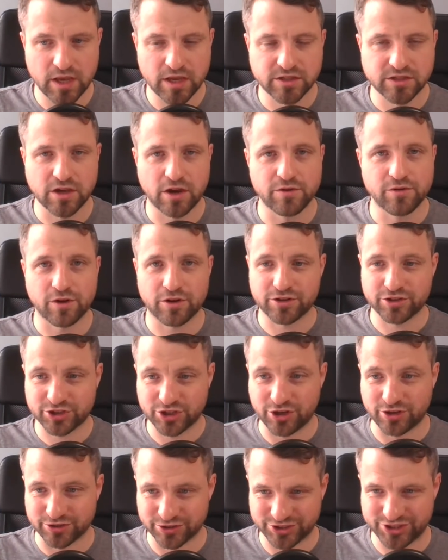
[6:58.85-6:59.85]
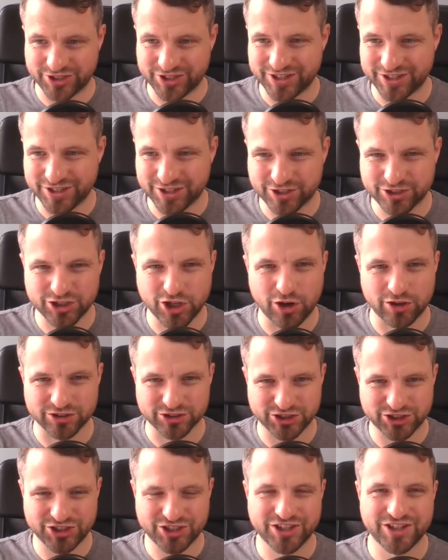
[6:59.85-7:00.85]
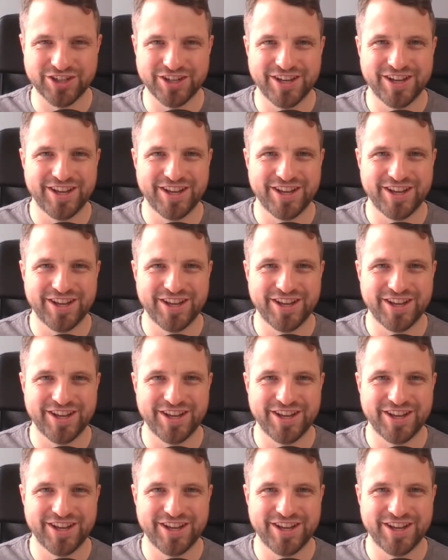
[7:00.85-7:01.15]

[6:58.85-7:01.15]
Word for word: So, kshansh, kshansh,